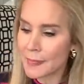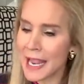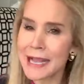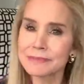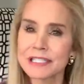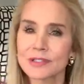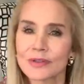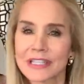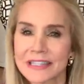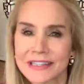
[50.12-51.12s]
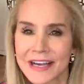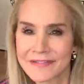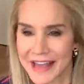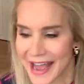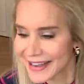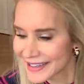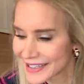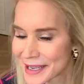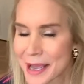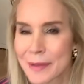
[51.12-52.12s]
Absolutely love that.
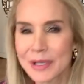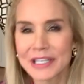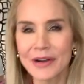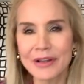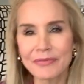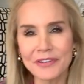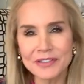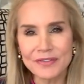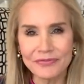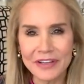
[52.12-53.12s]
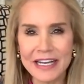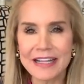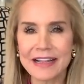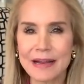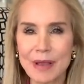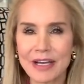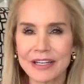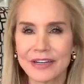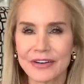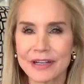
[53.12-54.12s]
But you know, it feels fitting that I'm out
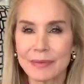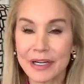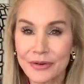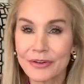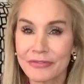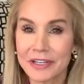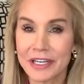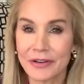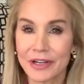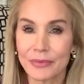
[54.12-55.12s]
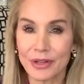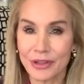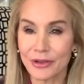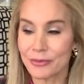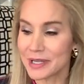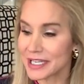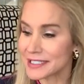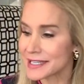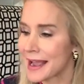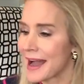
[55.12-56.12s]
here in my girlfriend area with you
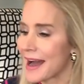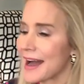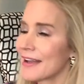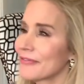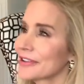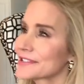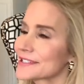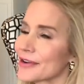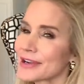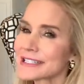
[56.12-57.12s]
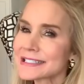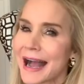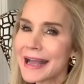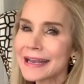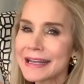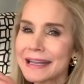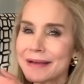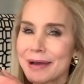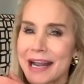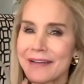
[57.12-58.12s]
because I feel so excited
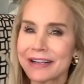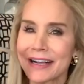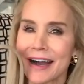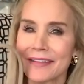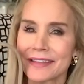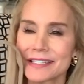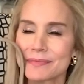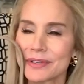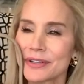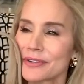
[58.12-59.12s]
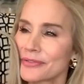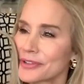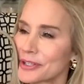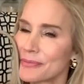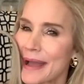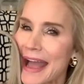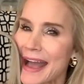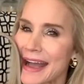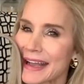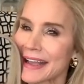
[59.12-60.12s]
about having gotten this beautiful new
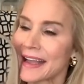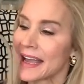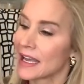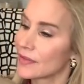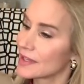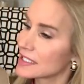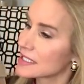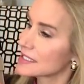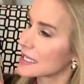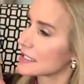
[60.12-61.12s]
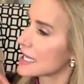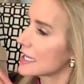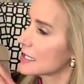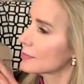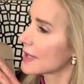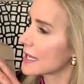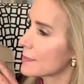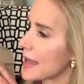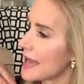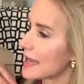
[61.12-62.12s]
bag. This is a Teddy Blake
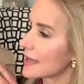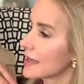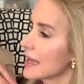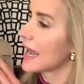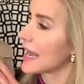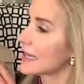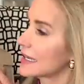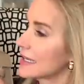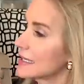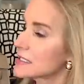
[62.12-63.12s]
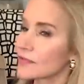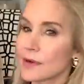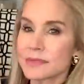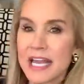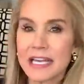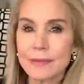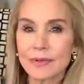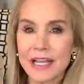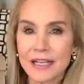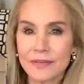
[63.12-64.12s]
bag, and it is from Teddy
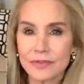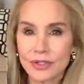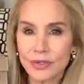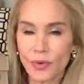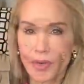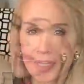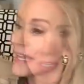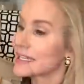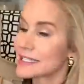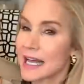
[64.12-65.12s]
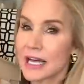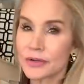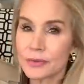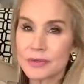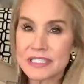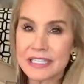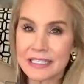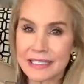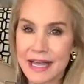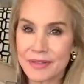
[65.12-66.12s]
Blake of New York. It is one hundred percent
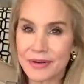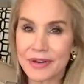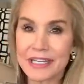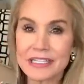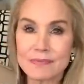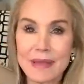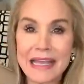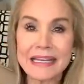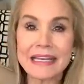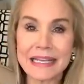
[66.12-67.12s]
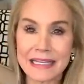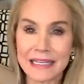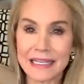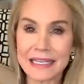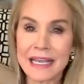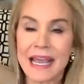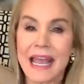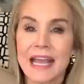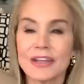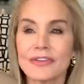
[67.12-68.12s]
leather. It is made in Italy.
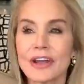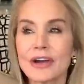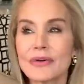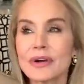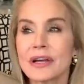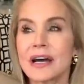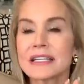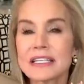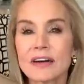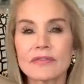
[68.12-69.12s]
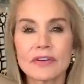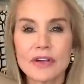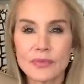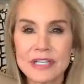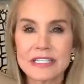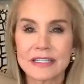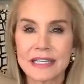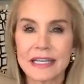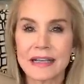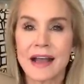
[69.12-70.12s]
And you know, until very
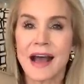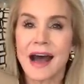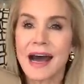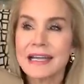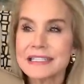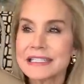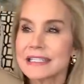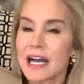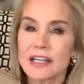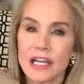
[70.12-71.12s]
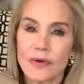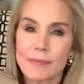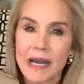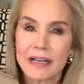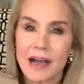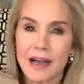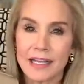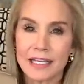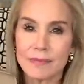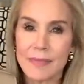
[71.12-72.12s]
recently, I did not know about
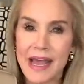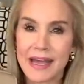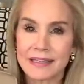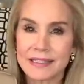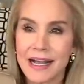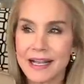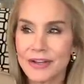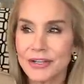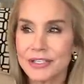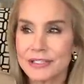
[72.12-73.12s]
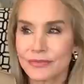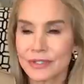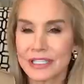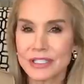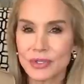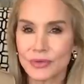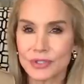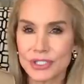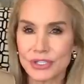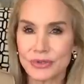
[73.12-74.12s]
high-end bags. I couldn't have really
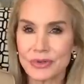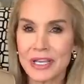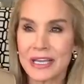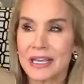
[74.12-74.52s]
told you